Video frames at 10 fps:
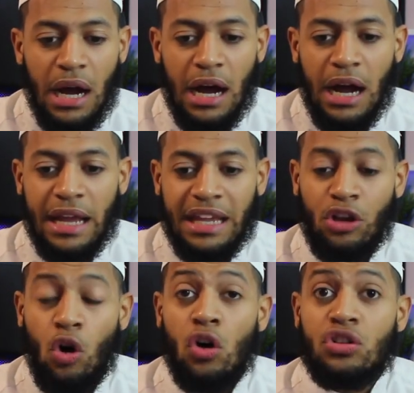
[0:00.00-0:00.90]

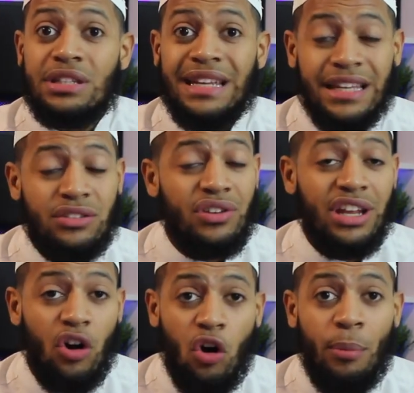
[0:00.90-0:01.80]
it caused
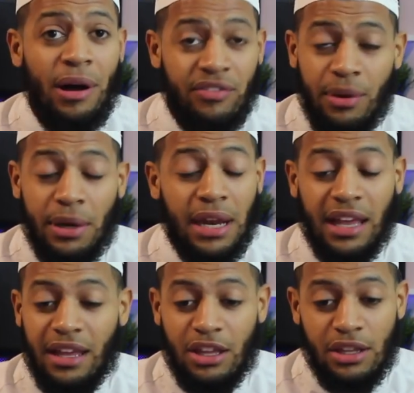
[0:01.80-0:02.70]
literally all my family,
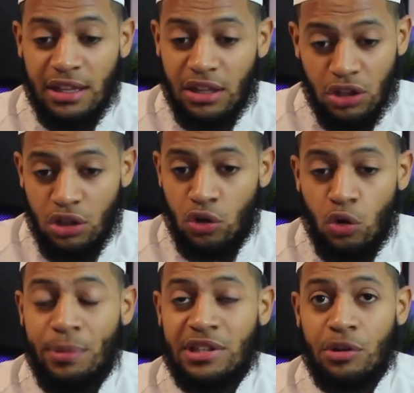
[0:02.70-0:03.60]
like,
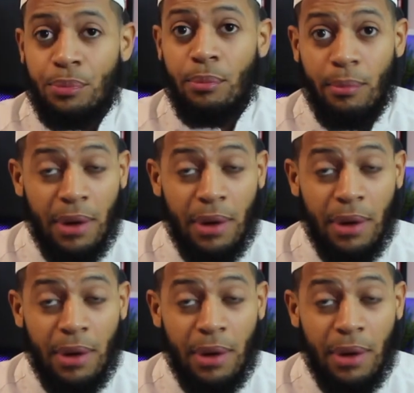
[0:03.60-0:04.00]
you'll be so,